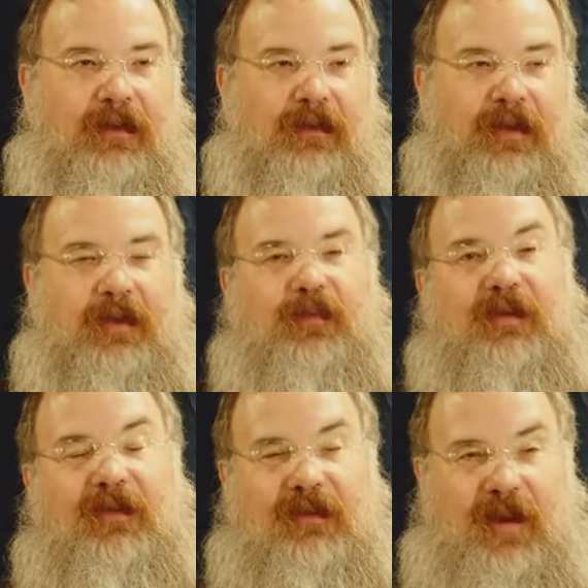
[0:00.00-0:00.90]
What the
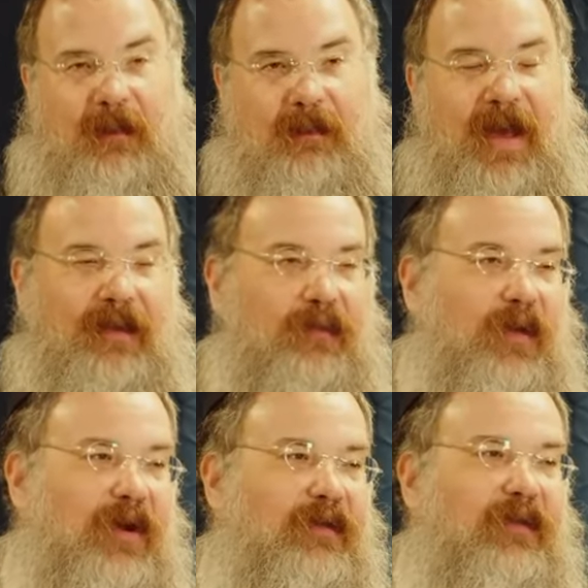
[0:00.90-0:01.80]
previous Rebbe meant
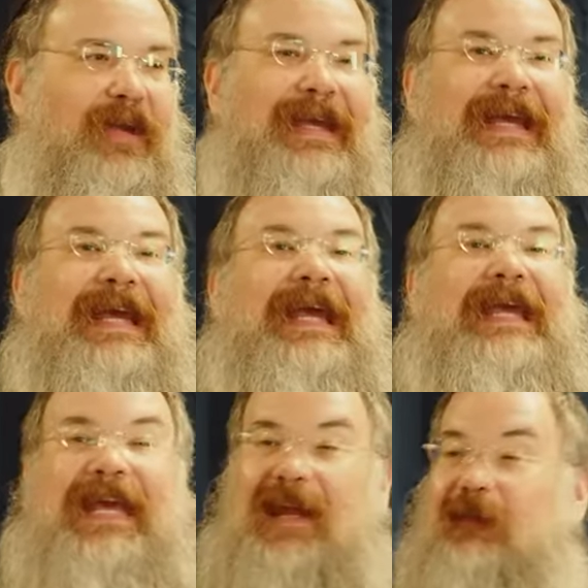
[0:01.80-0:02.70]
was,
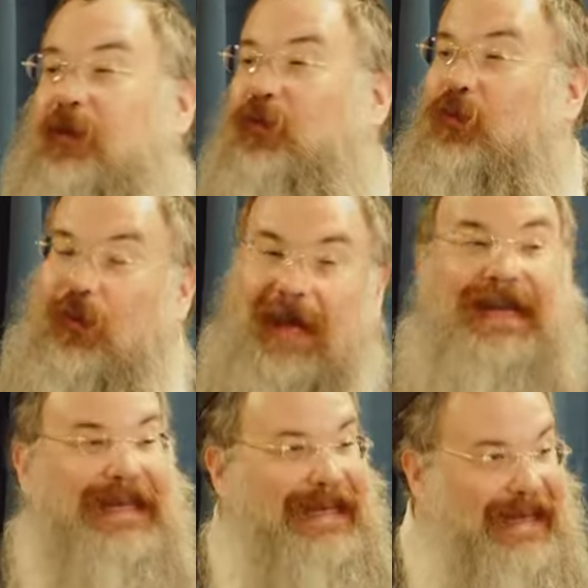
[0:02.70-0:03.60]
even
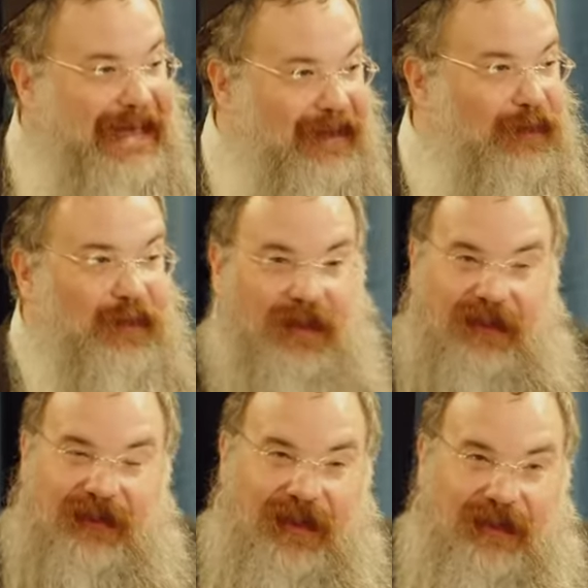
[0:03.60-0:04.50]
right now,
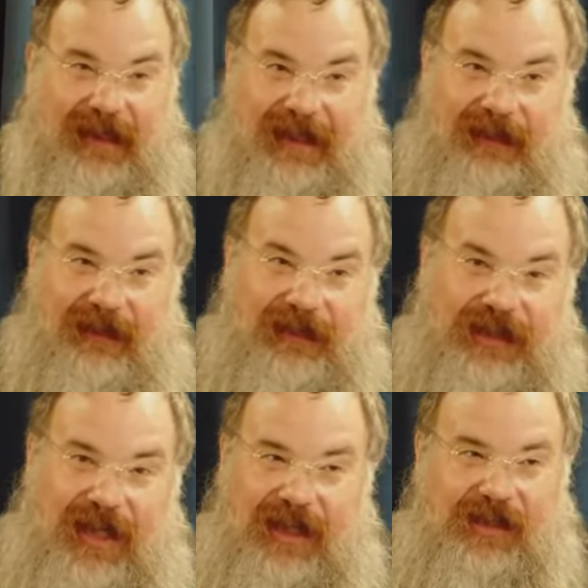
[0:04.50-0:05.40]
this little
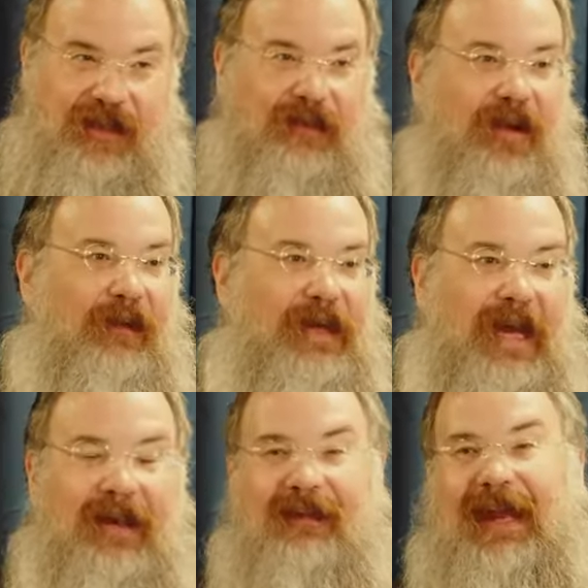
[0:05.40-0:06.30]
interchange that's going
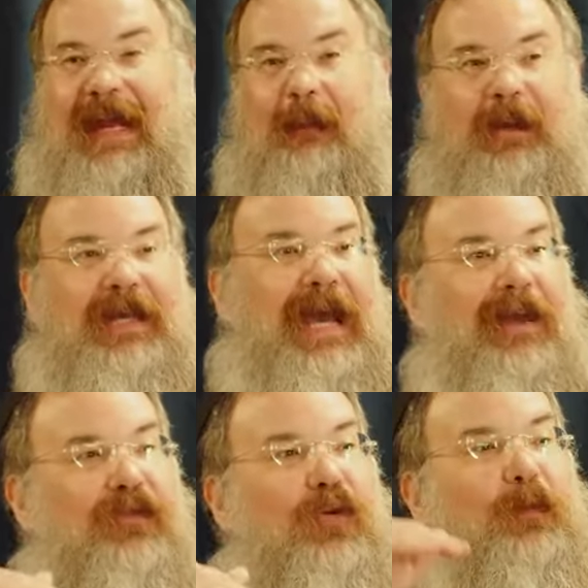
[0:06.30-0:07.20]
on is happening
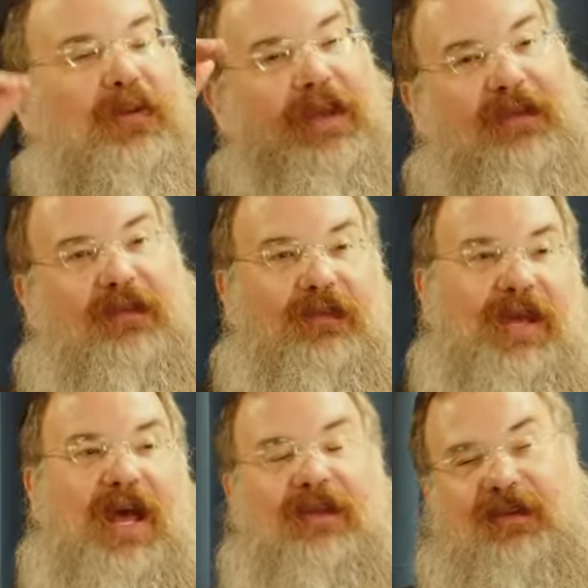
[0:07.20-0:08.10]
on two planes of
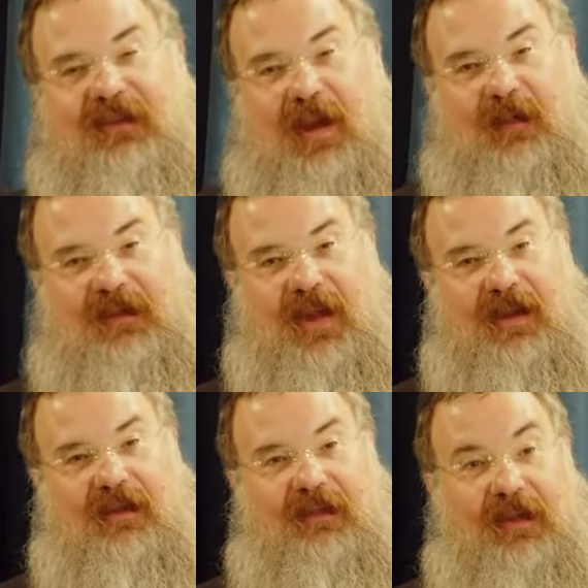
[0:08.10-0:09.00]
reality
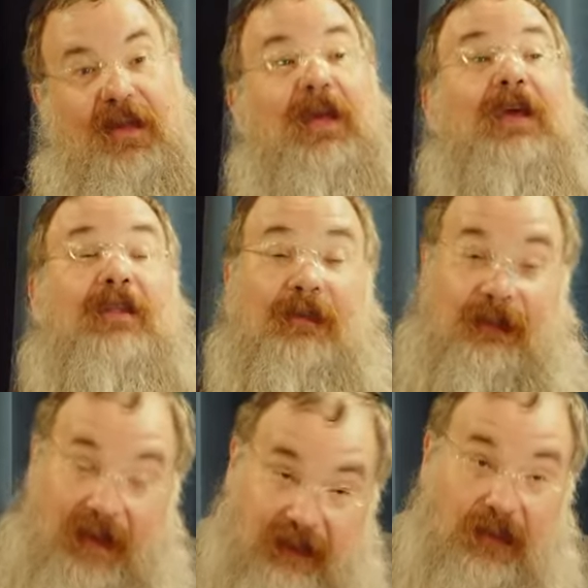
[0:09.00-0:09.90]
simultaneously. The
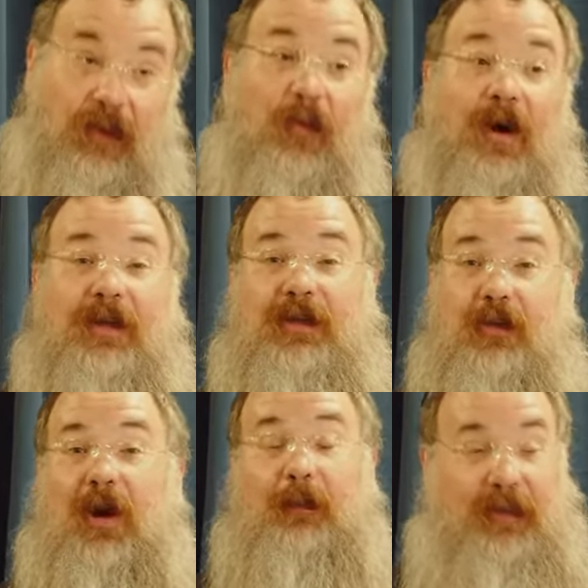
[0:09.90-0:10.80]
physical one
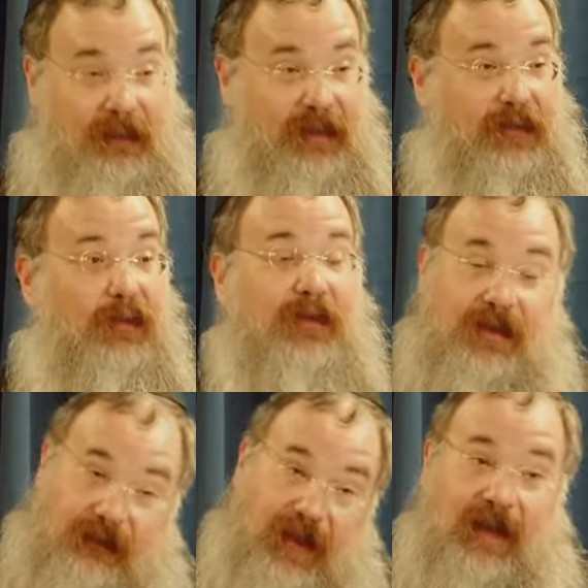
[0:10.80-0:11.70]
you are privy to with
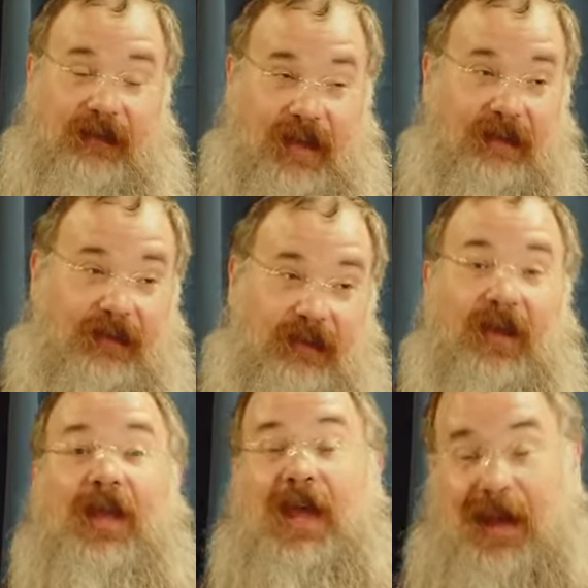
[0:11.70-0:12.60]
your five senses,
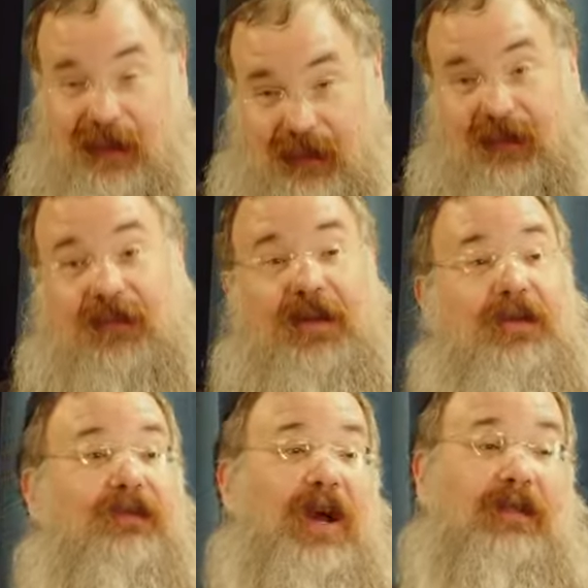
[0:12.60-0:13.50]
and it looks like
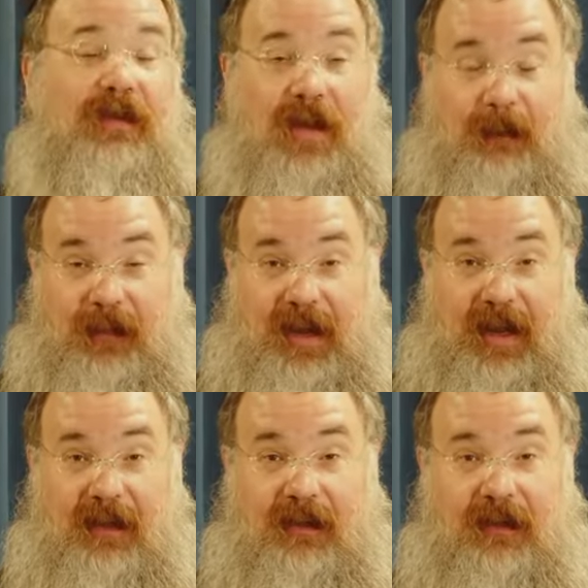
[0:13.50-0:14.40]
you've got the upper
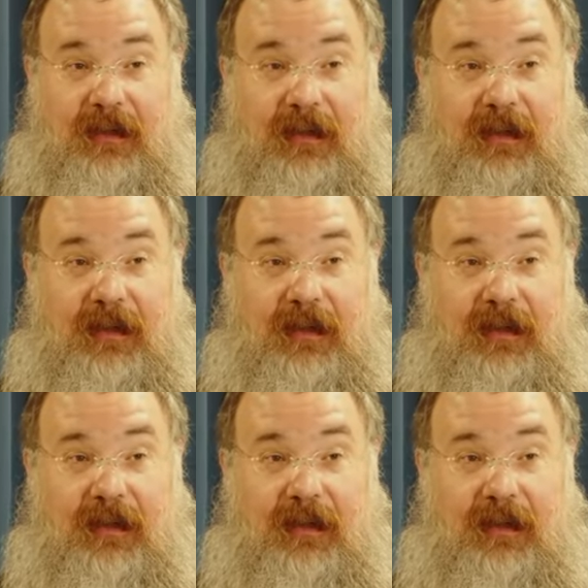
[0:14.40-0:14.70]
hand.